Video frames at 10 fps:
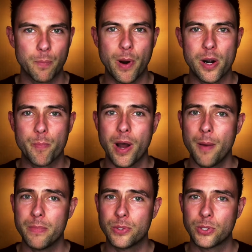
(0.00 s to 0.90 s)
part
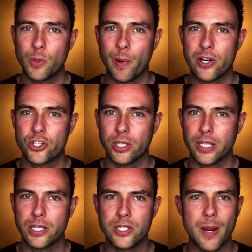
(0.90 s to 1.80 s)
pop musical, part
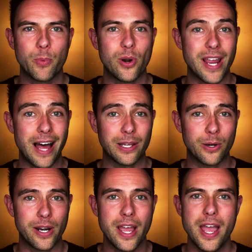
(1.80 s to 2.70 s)
chilling contemporary
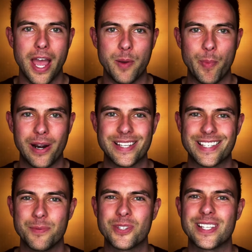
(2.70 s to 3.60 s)
allegory, and
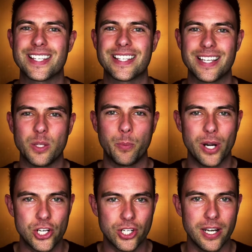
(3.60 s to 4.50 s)
part Simpsons
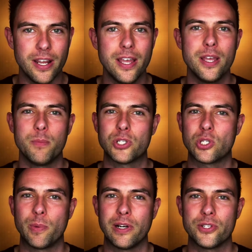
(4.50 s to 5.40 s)
celebration,
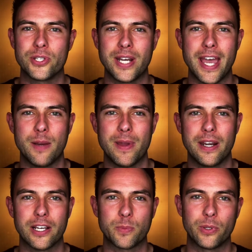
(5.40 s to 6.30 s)
Mr. Burns is an
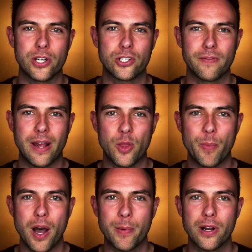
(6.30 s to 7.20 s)
animated exploration of how the
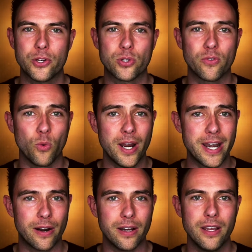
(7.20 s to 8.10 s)
pop culture of
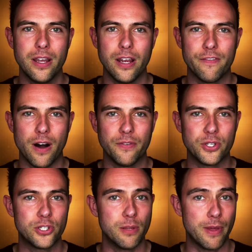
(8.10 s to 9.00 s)
one era
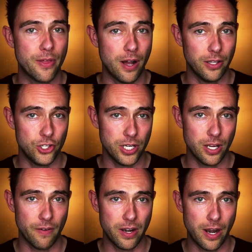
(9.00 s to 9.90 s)
evolves into the mythology
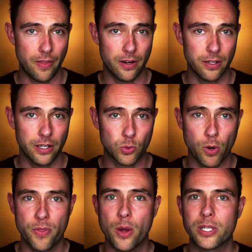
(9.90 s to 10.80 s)
of another. It's
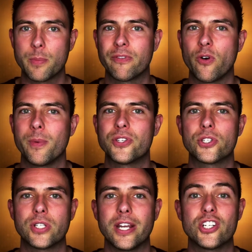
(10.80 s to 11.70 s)
worth noting the performance
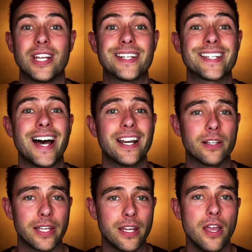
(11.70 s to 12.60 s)
is staged
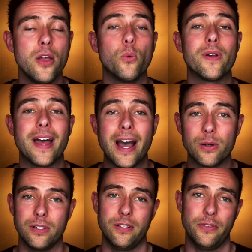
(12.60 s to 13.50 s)
entirely
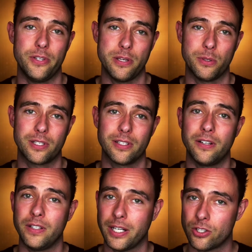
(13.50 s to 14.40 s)
without the use
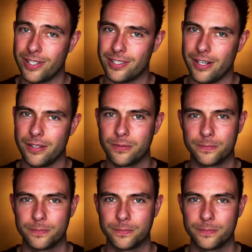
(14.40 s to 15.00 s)
of electricity.